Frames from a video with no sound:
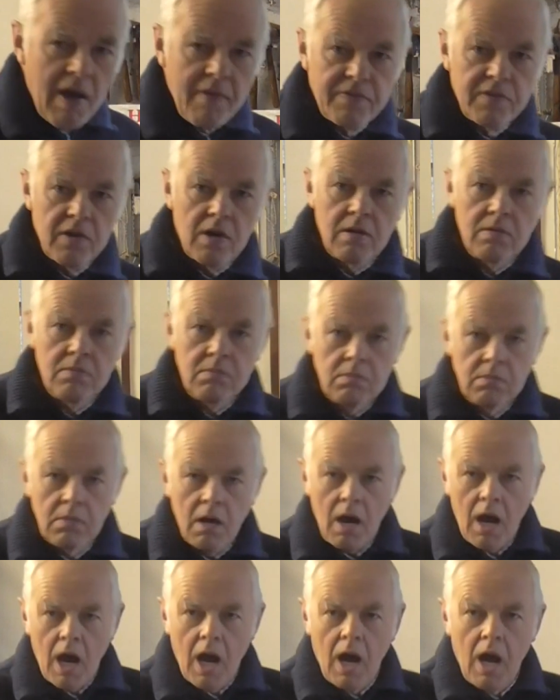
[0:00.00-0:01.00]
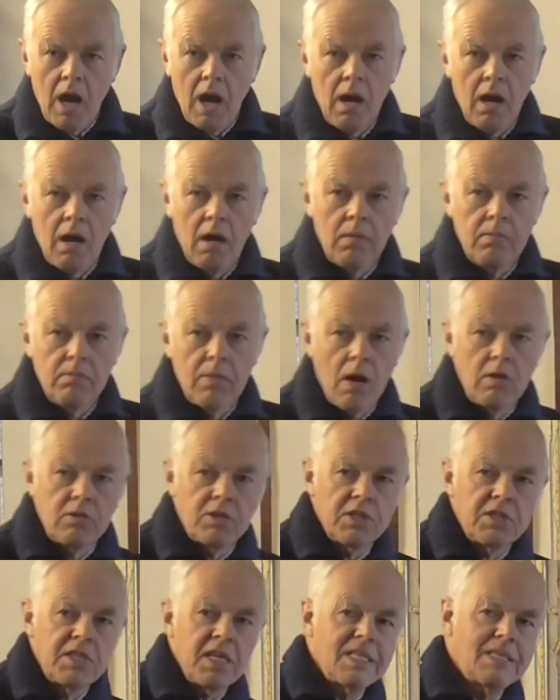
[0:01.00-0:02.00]
have done
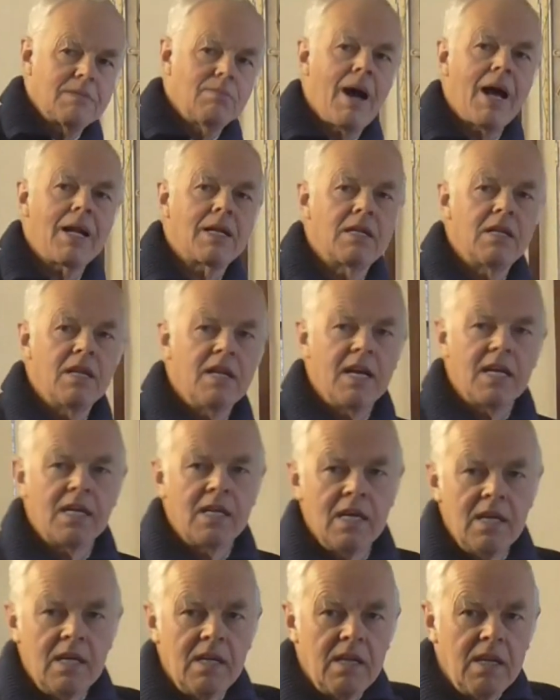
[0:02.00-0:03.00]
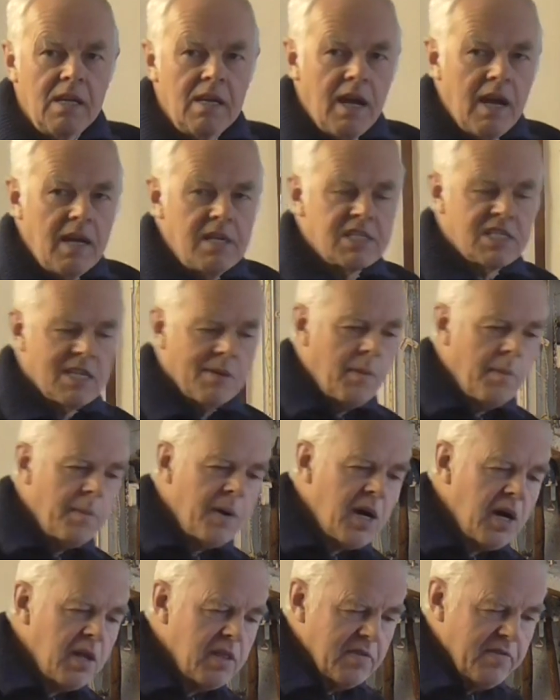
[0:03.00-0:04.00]
motor dismantling in some of
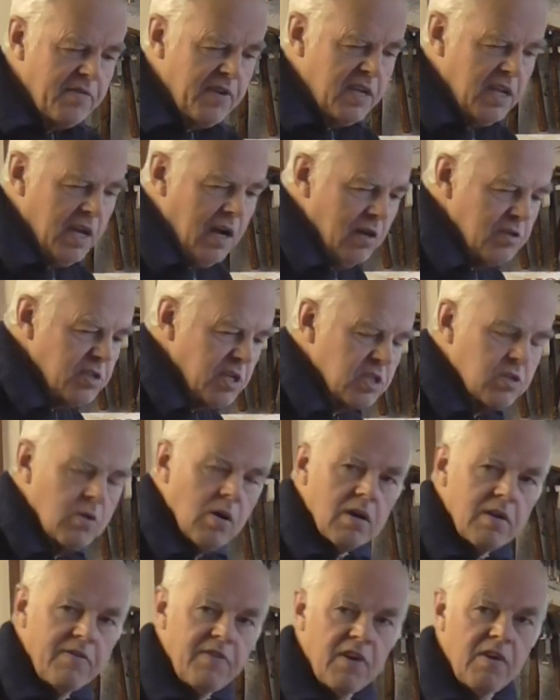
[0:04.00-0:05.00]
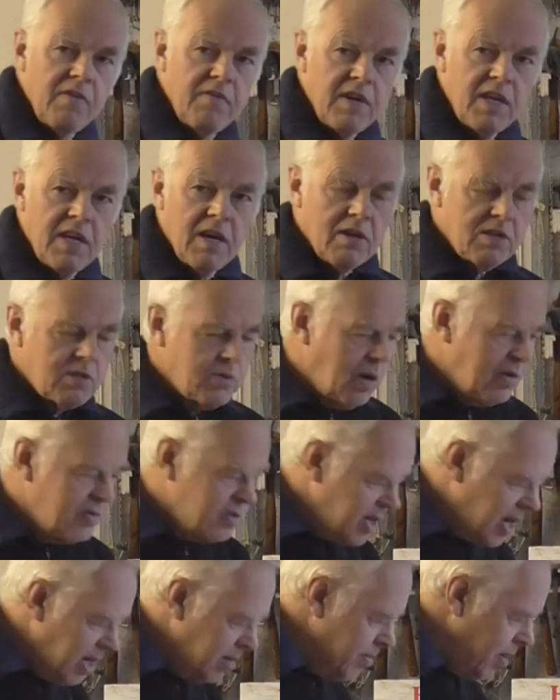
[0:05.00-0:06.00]
my other videos. There's quite a few videos where I've
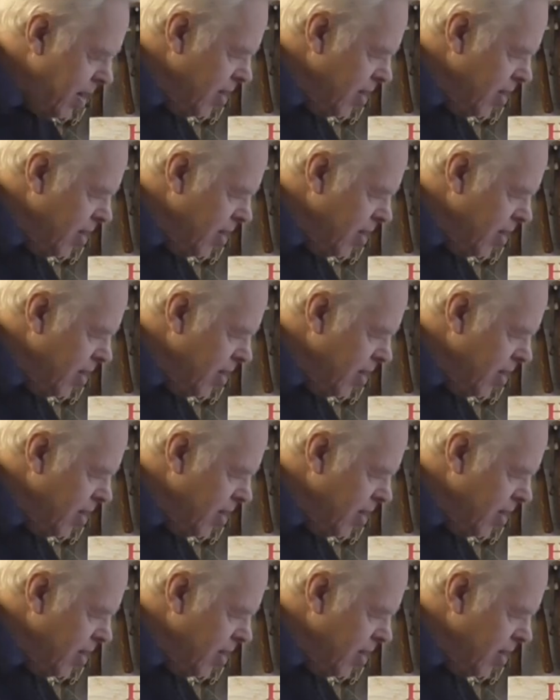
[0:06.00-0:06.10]
taken